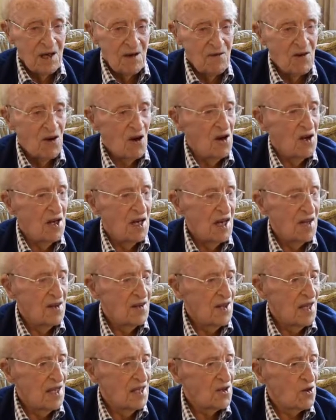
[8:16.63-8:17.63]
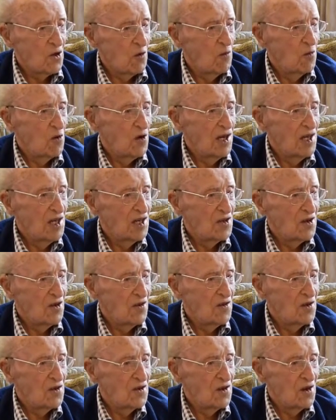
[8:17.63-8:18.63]
avoiding the submarines
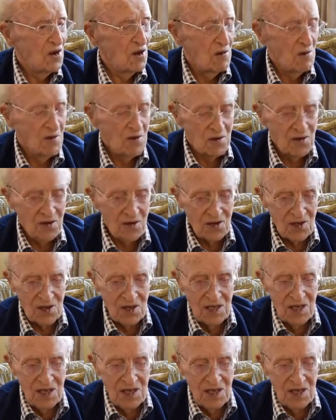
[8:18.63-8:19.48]
of the Germans.